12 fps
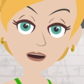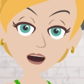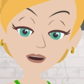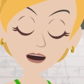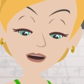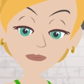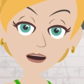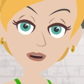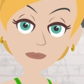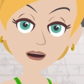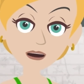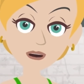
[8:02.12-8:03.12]
worthy of
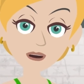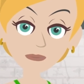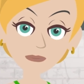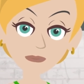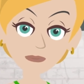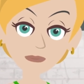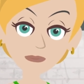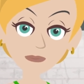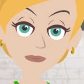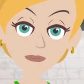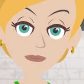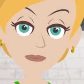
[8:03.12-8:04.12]
good things.
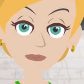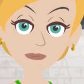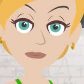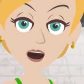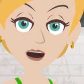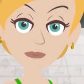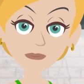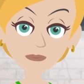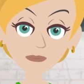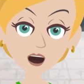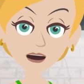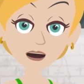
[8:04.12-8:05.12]
And that
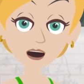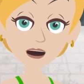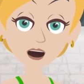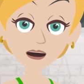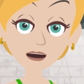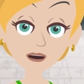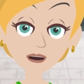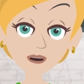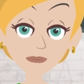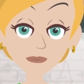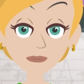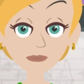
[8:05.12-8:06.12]

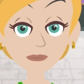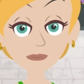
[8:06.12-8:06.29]
everyone